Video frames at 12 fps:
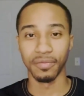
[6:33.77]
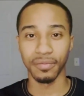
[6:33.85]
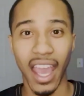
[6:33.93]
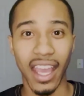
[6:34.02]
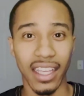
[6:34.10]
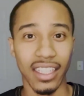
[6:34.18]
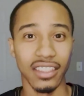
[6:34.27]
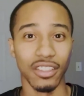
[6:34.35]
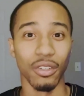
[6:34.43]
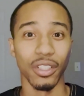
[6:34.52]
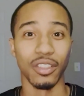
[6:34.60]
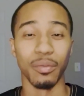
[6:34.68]
that is
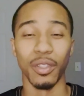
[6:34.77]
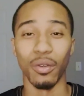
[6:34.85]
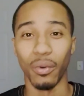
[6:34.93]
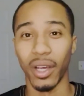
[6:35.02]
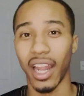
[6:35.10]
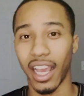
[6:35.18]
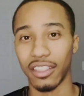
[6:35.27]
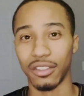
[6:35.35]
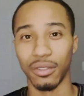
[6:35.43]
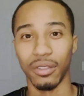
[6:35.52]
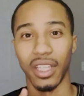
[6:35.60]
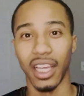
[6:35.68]
going to be the one high
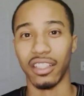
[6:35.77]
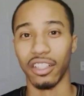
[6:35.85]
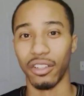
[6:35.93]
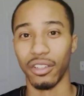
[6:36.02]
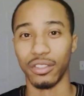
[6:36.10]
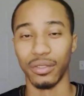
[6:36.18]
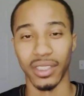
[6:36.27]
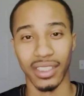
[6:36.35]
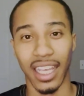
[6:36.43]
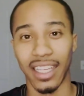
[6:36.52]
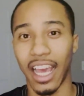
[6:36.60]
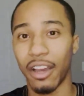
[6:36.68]
school that they're going to
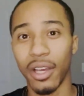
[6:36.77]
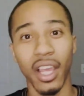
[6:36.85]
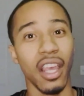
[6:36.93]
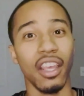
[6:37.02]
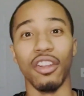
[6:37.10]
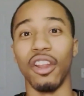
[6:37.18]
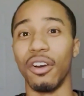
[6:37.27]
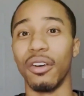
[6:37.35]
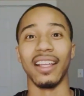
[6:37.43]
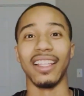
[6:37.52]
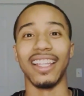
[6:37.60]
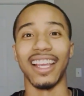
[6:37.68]
attend. Now,
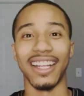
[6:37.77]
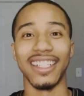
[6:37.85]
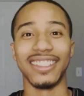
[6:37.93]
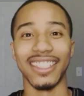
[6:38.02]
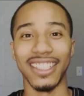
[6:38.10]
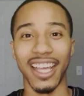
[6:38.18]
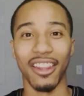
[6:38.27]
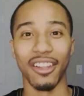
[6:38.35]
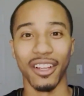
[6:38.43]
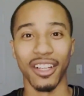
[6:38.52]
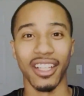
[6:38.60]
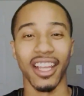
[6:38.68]

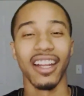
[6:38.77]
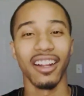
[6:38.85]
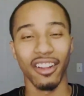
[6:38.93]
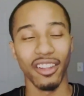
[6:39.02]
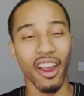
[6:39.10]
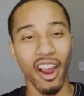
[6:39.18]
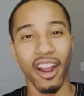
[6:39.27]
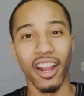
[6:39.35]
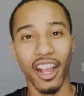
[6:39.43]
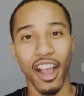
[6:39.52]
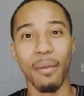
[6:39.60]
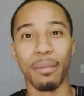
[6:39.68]
there are
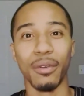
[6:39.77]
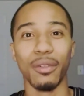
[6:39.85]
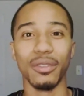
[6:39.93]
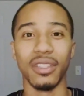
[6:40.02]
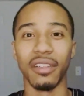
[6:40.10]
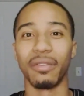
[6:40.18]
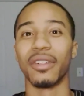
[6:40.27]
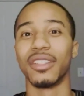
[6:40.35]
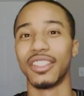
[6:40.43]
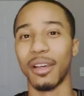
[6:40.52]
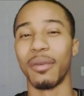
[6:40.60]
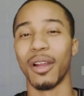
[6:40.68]
a couple different
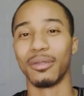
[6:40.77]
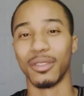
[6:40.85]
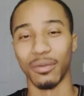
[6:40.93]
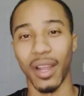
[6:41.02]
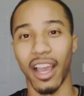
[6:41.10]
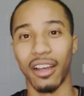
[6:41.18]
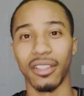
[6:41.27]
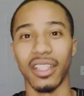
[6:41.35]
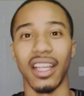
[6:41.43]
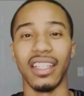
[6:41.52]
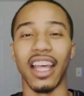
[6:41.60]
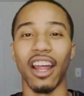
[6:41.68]
suburbs around
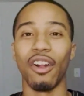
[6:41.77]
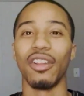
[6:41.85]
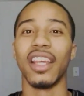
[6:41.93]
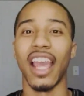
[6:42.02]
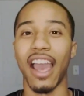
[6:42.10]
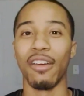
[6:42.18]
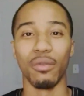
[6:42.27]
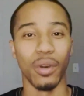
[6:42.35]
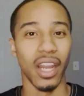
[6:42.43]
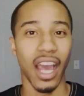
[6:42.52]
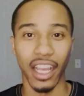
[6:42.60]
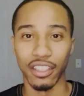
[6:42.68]
that only have
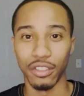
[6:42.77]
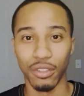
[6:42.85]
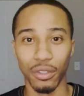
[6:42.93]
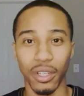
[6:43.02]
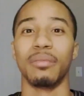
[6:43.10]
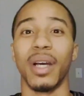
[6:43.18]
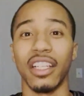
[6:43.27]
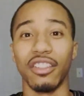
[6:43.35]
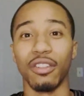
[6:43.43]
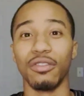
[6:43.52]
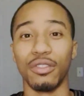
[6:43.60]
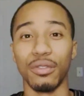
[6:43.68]
one high school, but
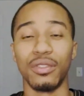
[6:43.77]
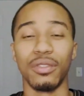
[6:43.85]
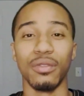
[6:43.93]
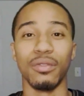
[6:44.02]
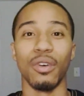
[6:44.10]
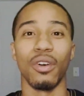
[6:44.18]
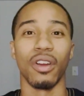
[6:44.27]
due to